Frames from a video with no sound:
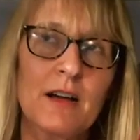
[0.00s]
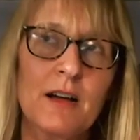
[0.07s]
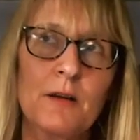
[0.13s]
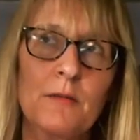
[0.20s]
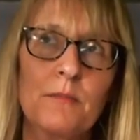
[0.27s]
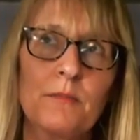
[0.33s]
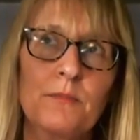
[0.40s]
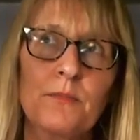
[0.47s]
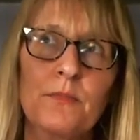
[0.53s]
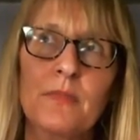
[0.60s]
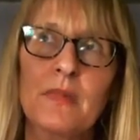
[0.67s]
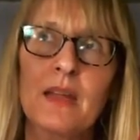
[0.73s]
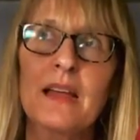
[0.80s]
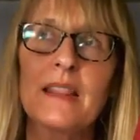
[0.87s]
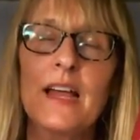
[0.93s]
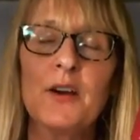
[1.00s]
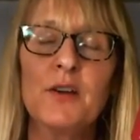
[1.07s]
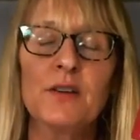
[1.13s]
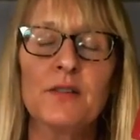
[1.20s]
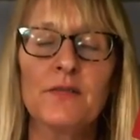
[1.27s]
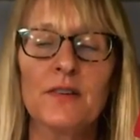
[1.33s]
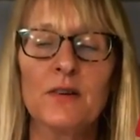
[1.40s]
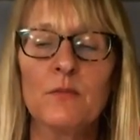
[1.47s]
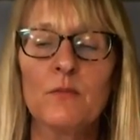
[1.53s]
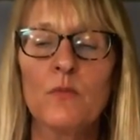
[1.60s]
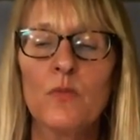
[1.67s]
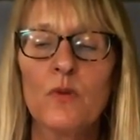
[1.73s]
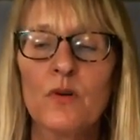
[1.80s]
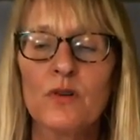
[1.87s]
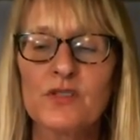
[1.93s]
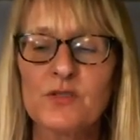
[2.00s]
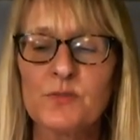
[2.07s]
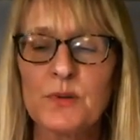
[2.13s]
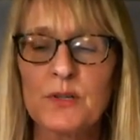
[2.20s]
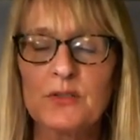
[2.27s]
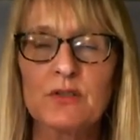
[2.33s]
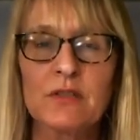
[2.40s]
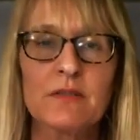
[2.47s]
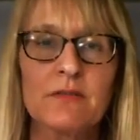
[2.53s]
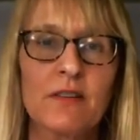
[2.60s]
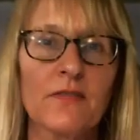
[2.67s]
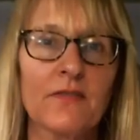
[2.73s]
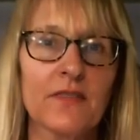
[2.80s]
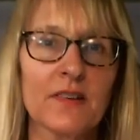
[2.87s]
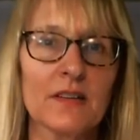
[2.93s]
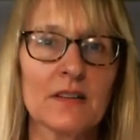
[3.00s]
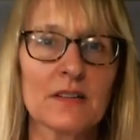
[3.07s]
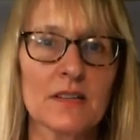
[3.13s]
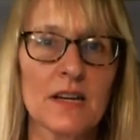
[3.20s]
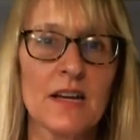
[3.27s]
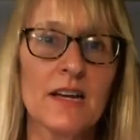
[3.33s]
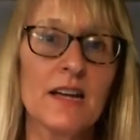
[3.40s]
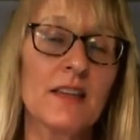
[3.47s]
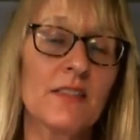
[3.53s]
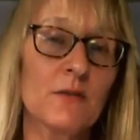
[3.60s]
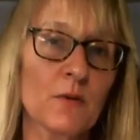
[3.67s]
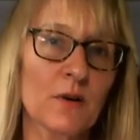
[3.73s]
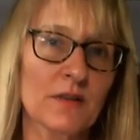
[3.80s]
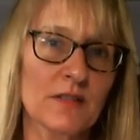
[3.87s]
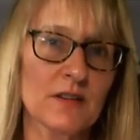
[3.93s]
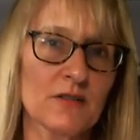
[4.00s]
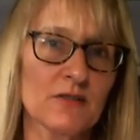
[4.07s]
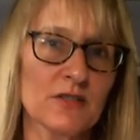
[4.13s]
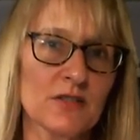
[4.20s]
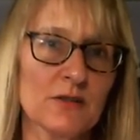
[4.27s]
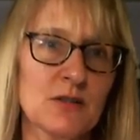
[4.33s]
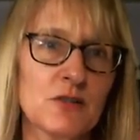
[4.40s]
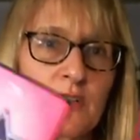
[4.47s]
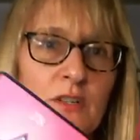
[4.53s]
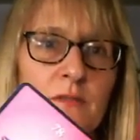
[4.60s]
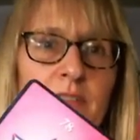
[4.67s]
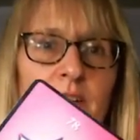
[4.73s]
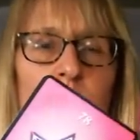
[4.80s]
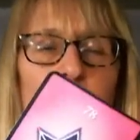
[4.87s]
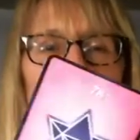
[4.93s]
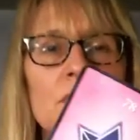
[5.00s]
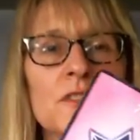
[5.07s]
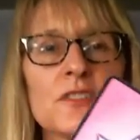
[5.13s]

to um, allow you to feel more spiritually fulfilled in the work that you're doing. You're going to feel more